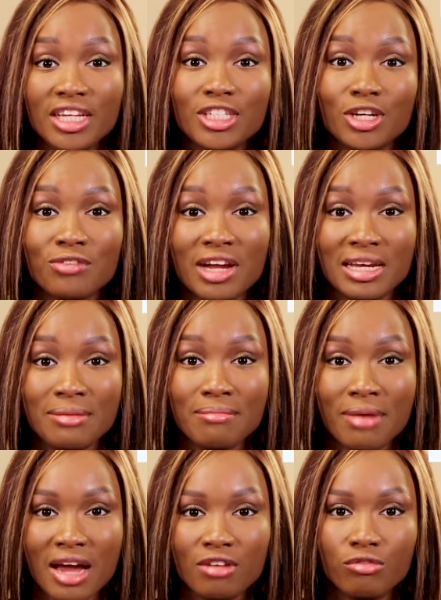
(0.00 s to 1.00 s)
generally
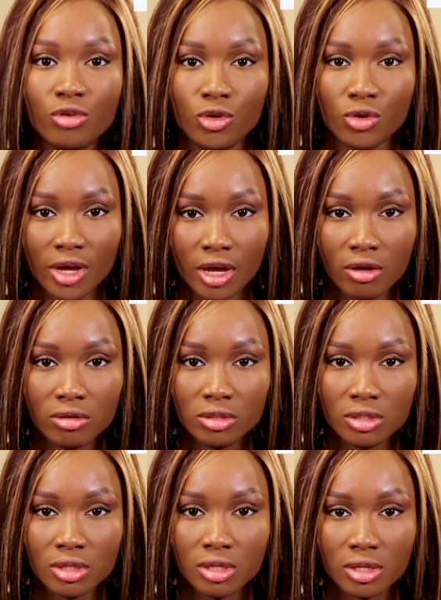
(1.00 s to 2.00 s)
bad for your health,
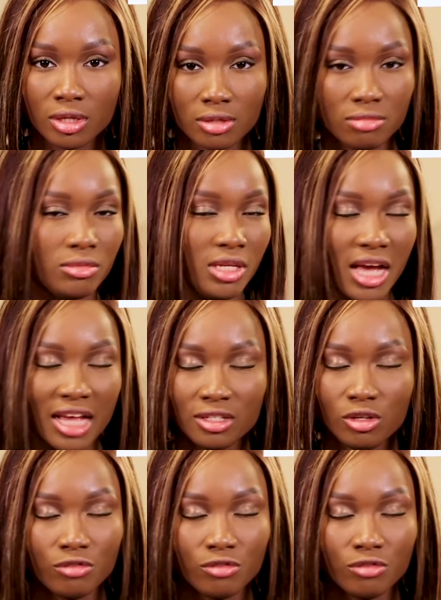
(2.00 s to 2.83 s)
it has a lot of